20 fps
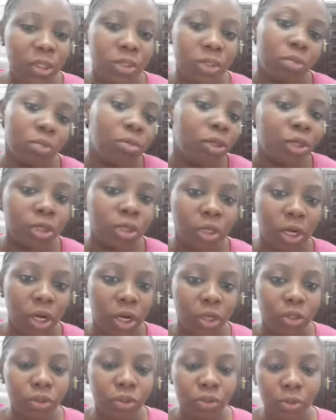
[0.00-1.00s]
There's so much
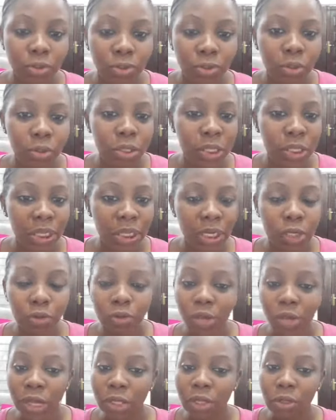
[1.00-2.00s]
to gain.
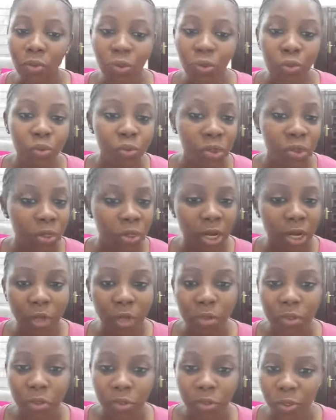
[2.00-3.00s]
You learn
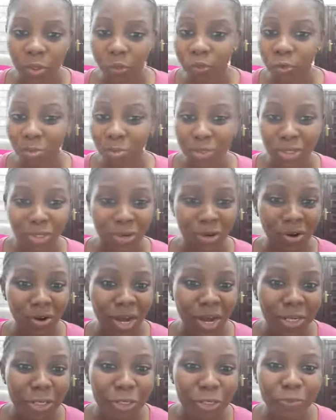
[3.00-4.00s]
how to create from
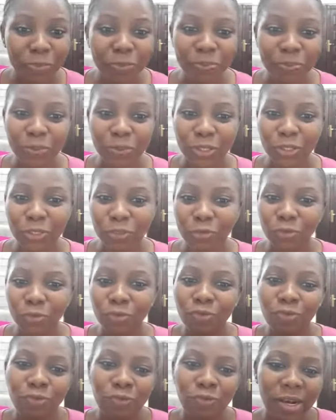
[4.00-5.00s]
scratch,
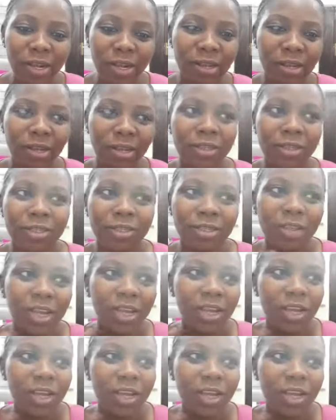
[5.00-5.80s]
rather than